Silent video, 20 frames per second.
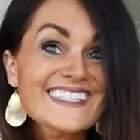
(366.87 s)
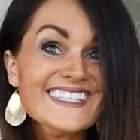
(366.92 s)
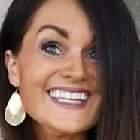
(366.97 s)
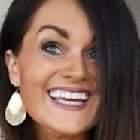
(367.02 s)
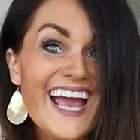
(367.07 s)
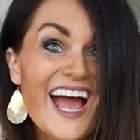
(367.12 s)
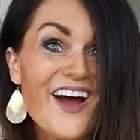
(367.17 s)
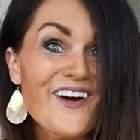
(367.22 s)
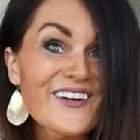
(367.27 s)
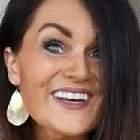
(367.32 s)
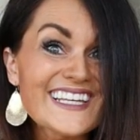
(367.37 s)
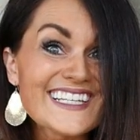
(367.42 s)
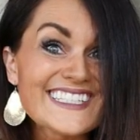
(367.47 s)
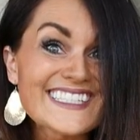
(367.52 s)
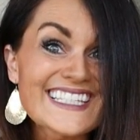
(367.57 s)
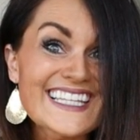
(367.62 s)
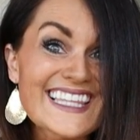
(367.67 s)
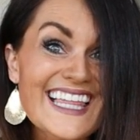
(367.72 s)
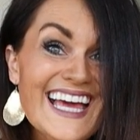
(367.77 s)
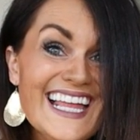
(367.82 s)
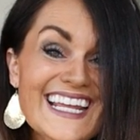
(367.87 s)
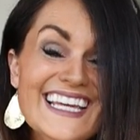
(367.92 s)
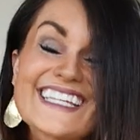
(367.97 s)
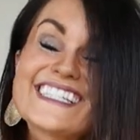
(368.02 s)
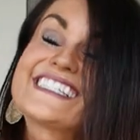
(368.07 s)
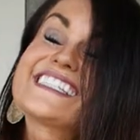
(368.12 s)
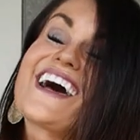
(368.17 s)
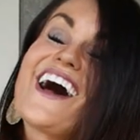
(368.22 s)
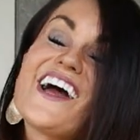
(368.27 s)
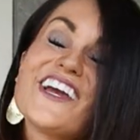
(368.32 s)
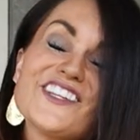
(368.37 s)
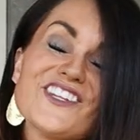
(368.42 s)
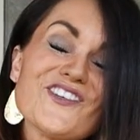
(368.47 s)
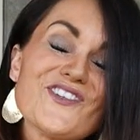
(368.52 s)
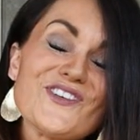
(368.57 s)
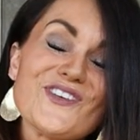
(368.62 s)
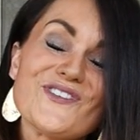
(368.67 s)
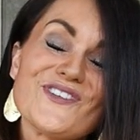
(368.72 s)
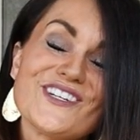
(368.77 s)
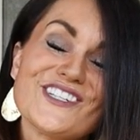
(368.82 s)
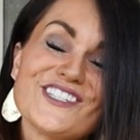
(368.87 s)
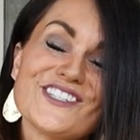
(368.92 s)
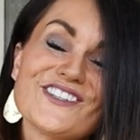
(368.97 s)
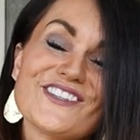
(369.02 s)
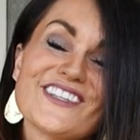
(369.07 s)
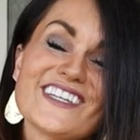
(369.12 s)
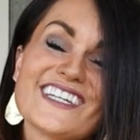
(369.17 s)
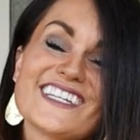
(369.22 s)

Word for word: See how easy that is? I know you can do